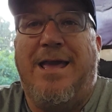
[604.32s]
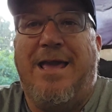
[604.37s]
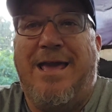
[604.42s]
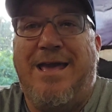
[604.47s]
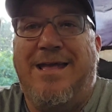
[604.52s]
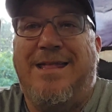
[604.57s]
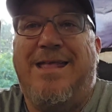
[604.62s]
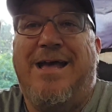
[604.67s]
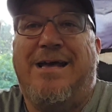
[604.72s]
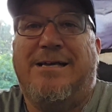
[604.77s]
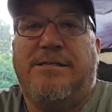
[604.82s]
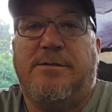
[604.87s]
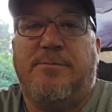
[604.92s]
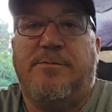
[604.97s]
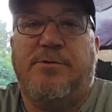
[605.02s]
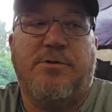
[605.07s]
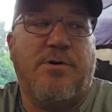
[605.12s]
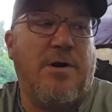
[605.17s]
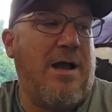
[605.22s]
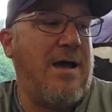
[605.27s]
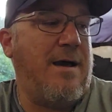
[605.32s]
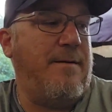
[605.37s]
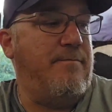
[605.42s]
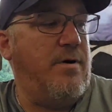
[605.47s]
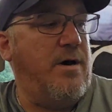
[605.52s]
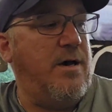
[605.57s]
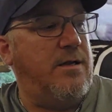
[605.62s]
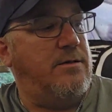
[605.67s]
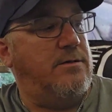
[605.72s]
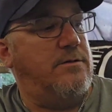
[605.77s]
hit that subscribe
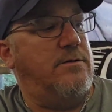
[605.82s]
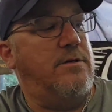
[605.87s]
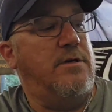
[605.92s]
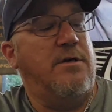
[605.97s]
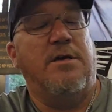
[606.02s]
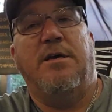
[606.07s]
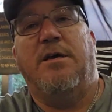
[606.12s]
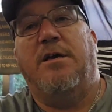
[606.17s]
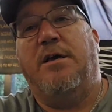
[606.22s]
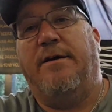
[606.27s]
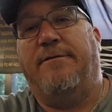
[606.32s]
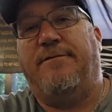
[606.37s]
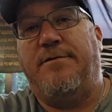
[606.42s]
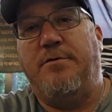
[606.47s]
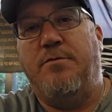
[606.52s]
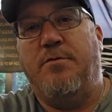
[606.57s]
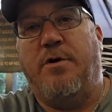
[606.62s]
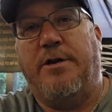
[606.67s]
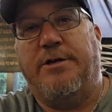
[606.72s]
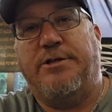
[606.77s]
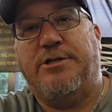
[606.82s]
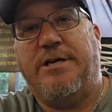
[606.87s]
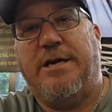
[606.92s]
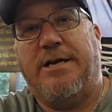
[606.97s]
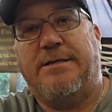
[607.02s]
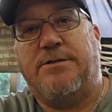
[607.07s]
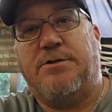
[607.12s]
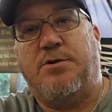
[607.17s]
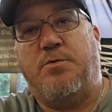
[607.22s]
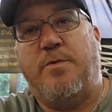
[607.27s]
button if you want a
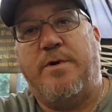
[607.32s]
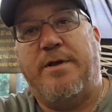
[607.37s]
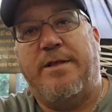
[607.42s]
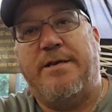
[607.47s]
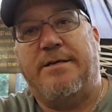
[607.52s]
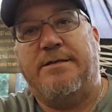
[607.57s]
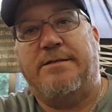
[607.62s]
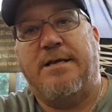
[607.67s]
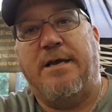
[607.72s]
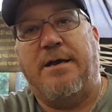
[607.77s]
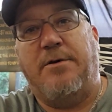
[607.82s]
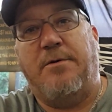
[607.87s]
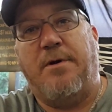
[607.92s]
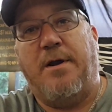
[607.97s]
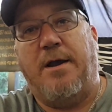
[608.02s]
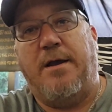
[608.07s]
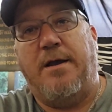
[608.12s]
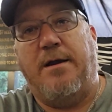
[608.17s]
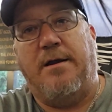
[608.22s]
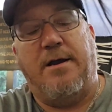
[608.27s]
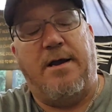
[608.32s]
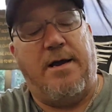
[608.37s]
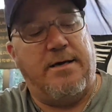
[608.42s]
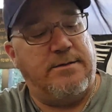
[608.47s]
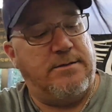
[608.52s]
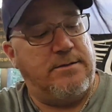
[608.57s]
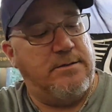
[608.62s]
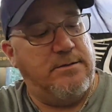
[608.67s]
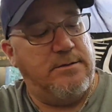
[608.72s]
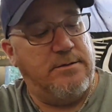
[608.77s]
chance to win this thing right here,
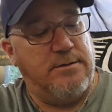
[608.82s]
guys.